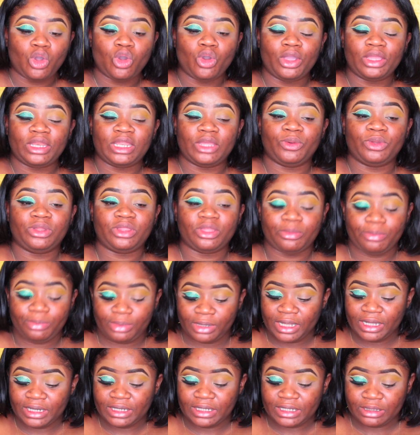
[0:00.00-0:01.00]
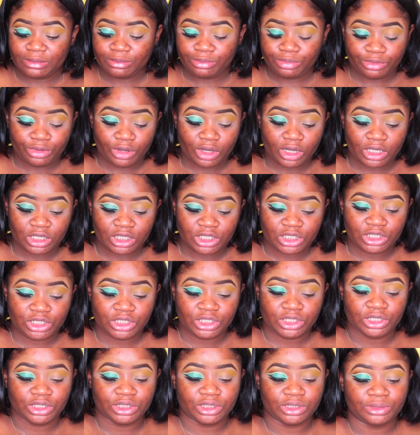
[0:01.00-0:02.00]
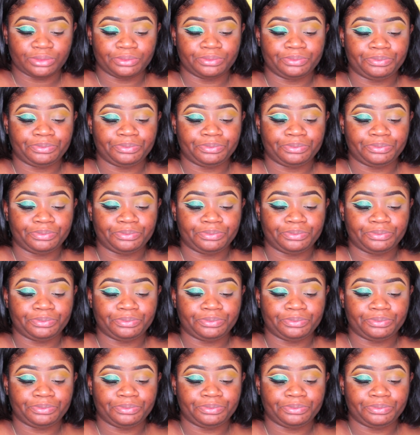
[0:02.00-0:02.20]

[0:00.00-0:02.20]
going in with a blending brush.